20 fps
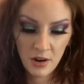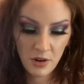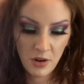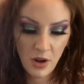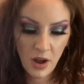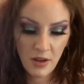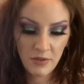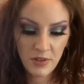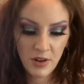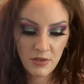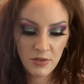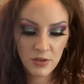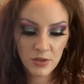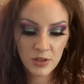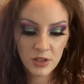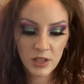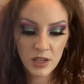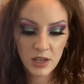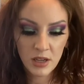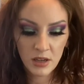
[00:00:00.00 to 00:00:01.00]
know, I
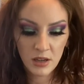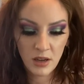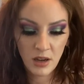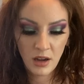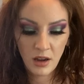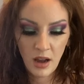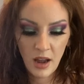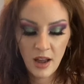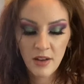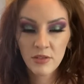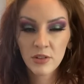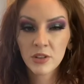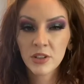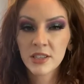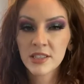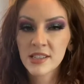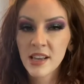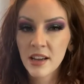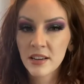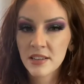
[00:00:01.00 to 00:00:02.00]
haven't really
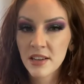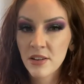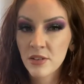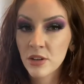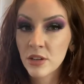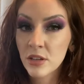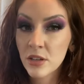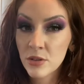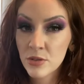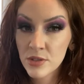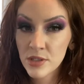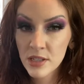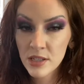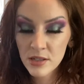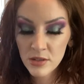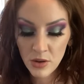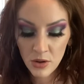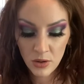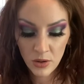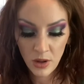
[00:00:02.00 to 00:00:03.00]
sat down and used these
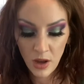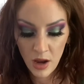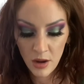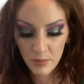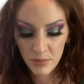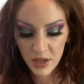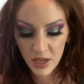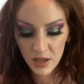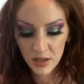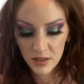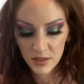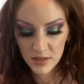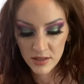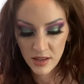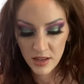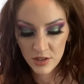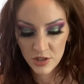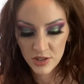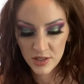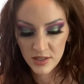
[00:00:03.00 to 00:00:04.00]
a whole lot because
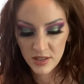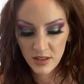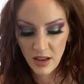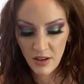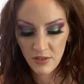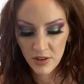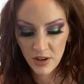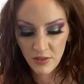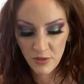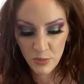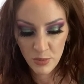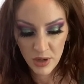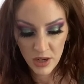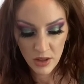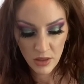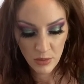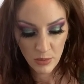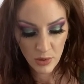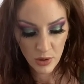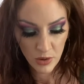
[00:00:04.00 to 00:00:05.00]
I just haven't ever been
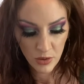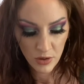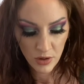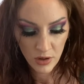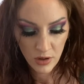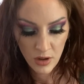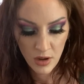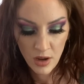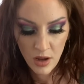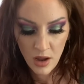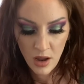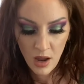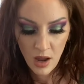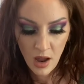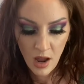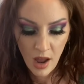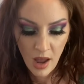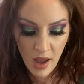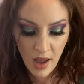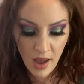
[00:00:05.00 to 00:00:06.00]
in the mood.
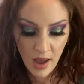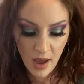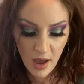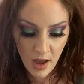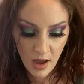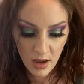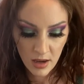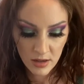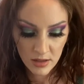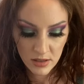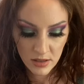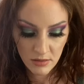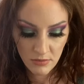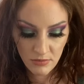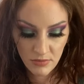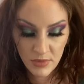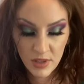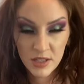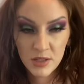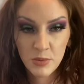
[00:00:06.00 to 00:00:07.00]

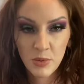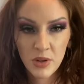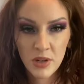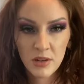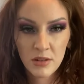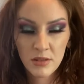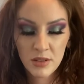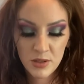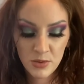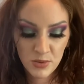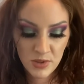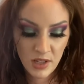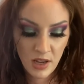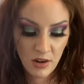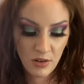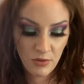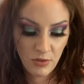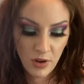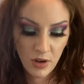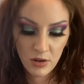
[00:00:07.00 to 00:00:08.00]
And this one's kind
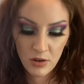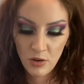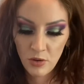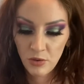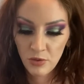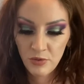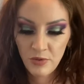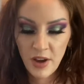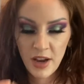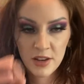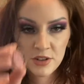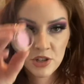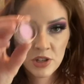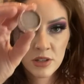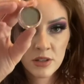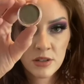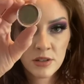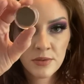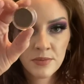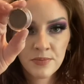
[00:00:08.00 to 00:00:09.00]
of fun, old
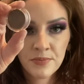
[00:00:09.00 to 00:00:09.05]
fashioned.